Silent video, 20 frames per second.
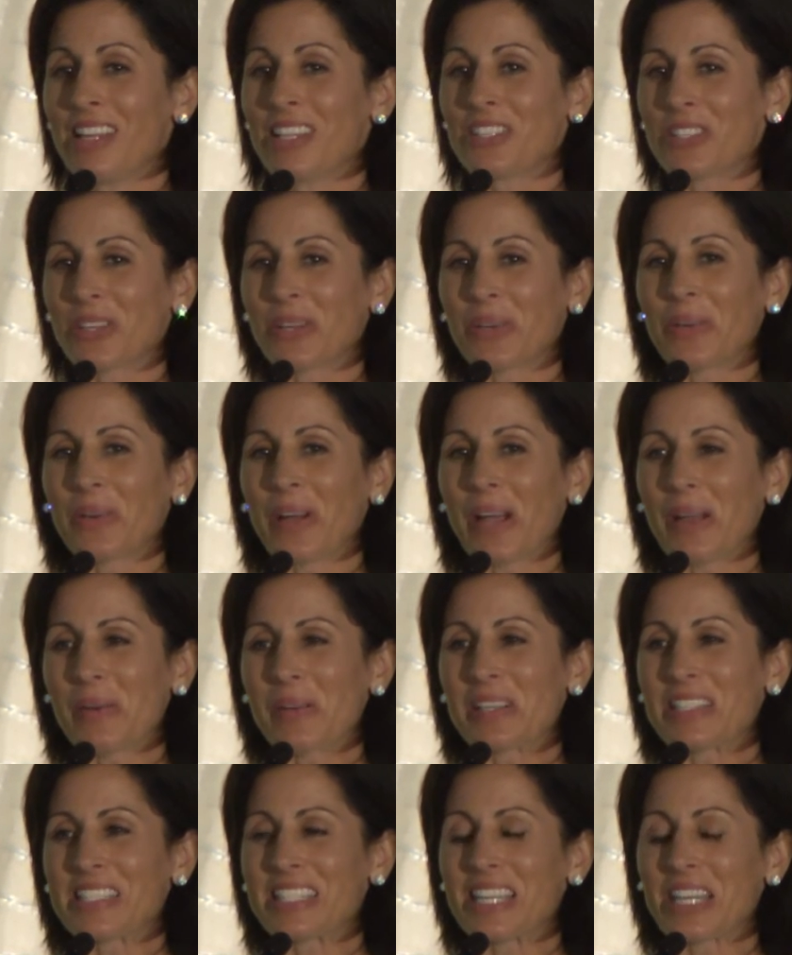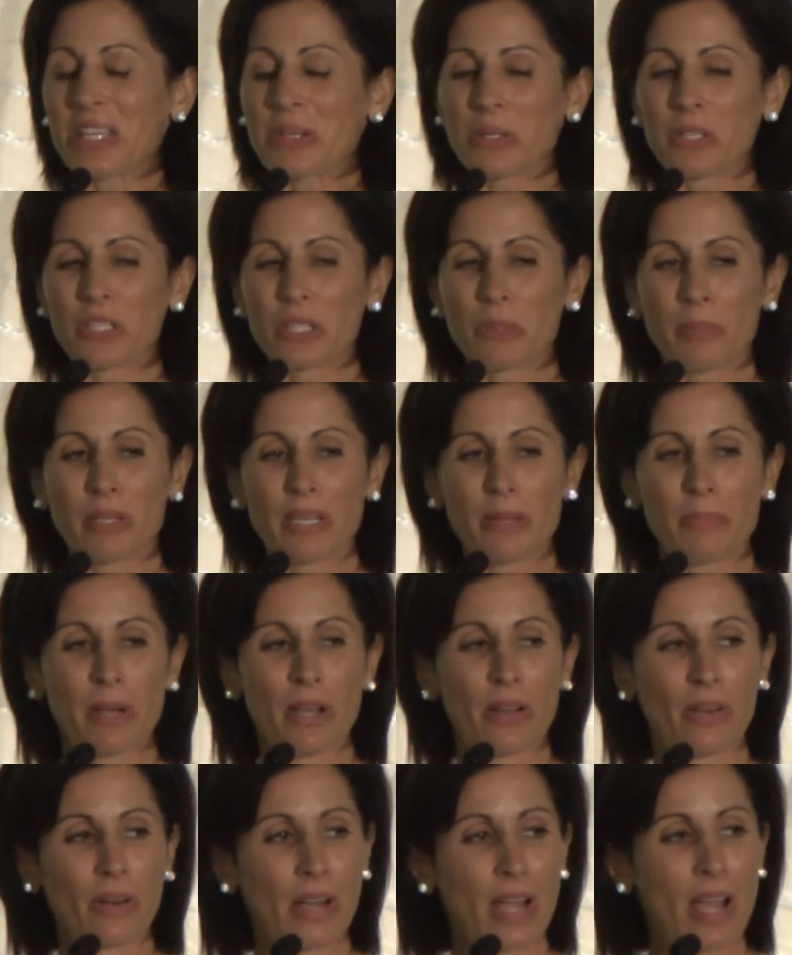So I wanted to tell you a little bit
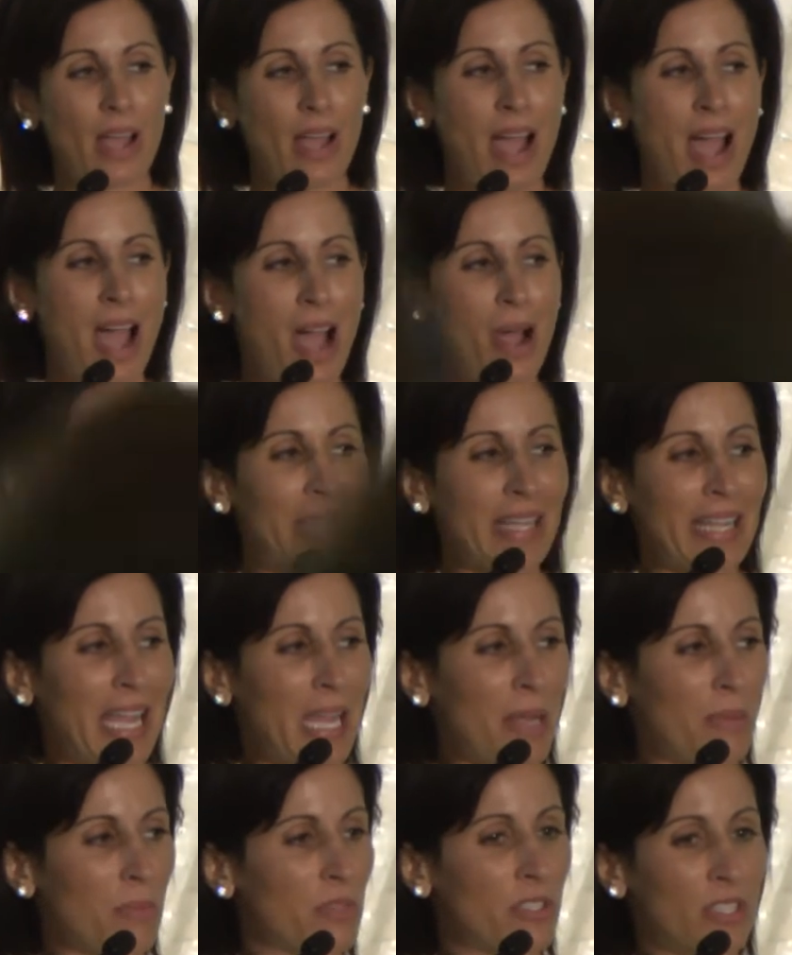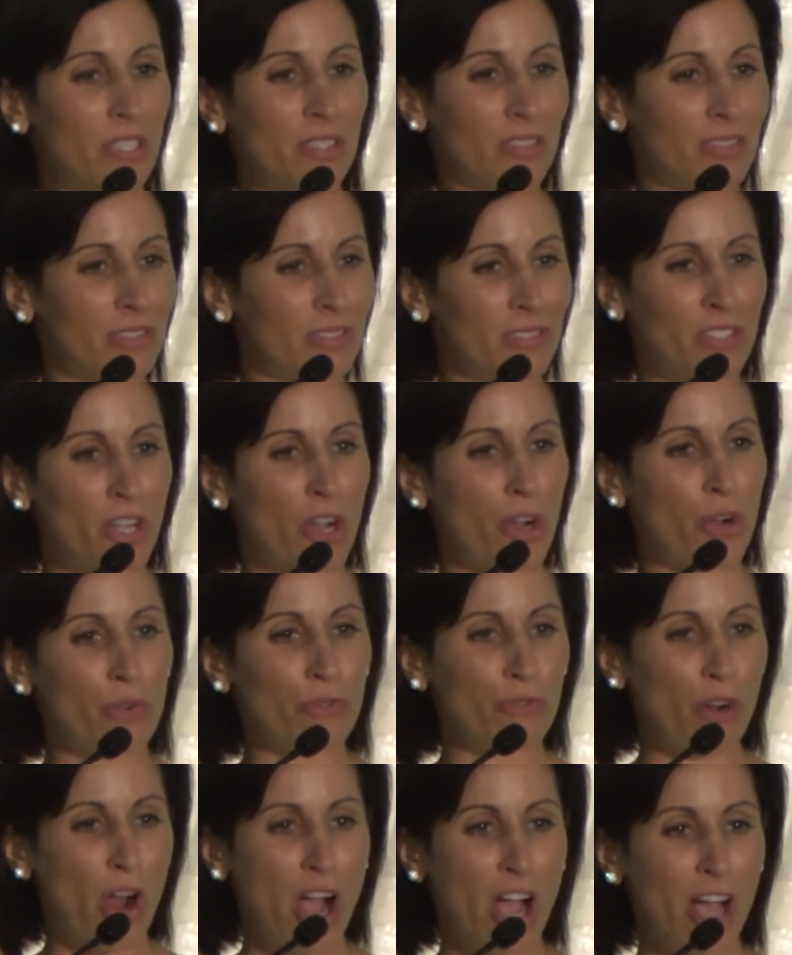about how I came to
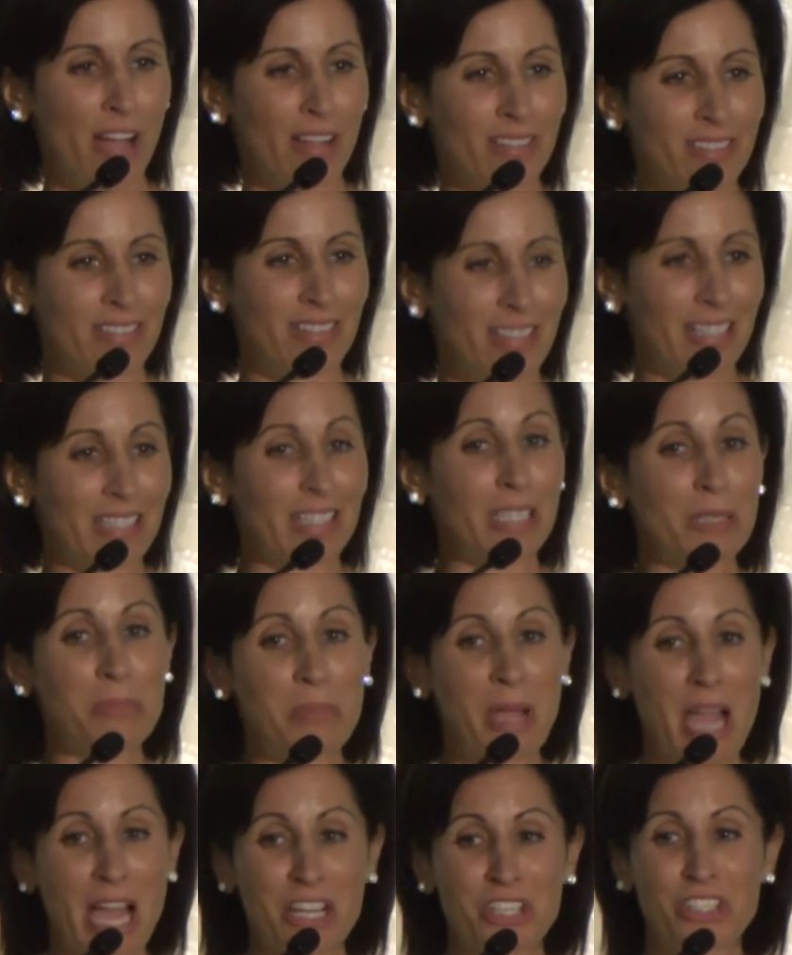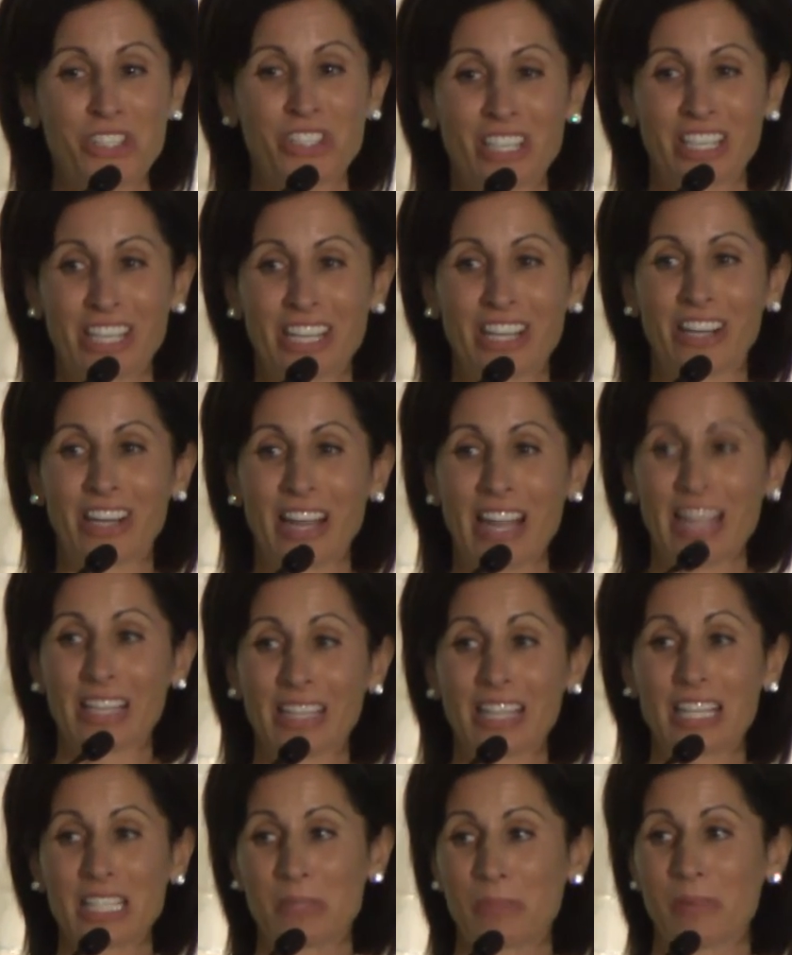know Ron and Compassionate Care
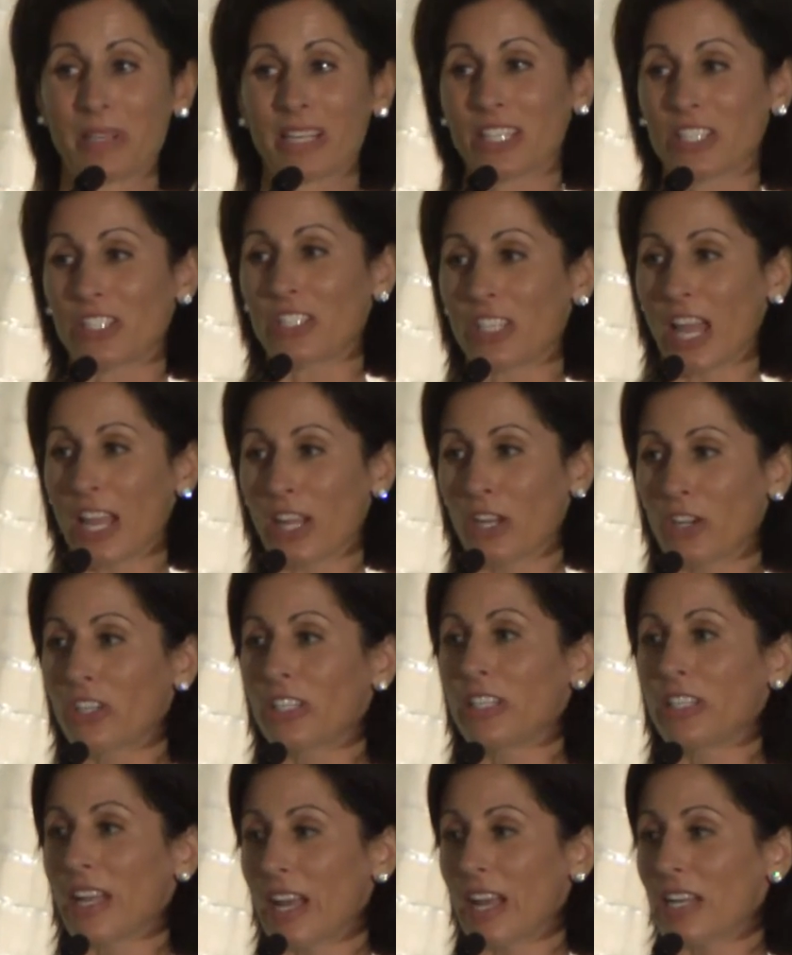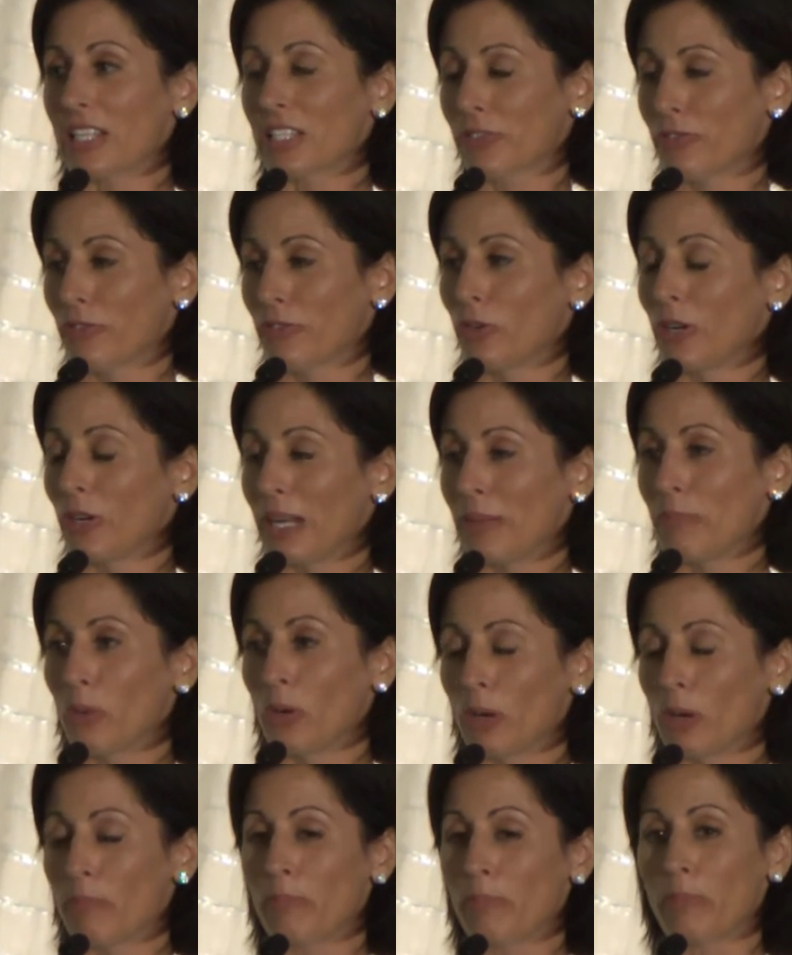ALS, because I couldn't ask for a
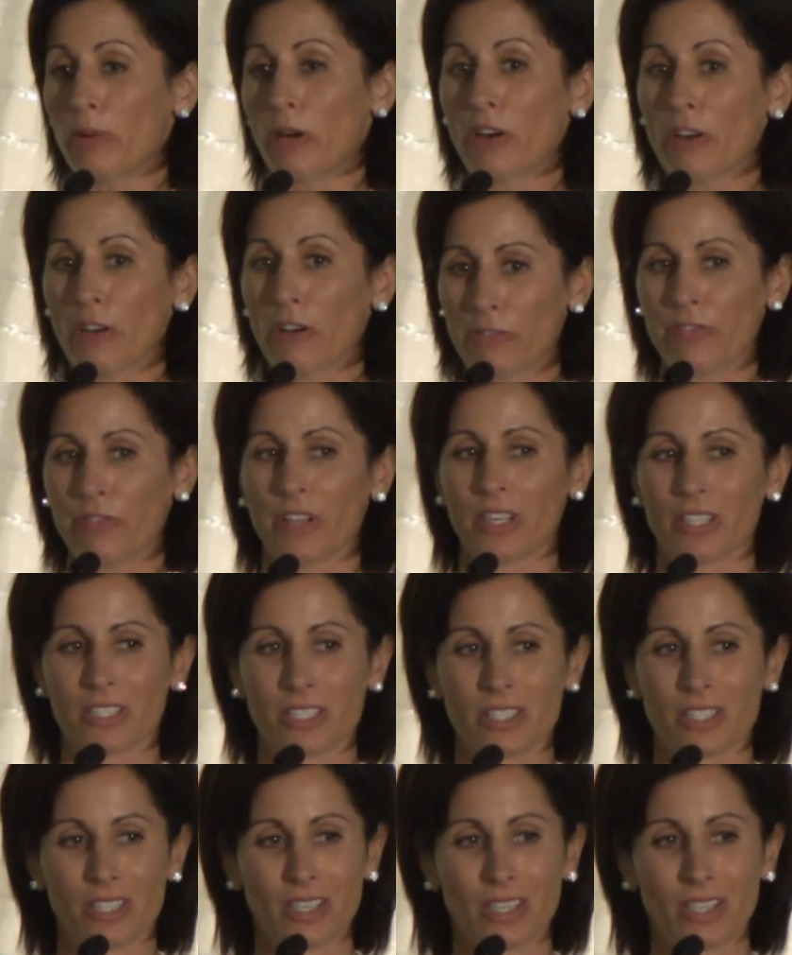more perfect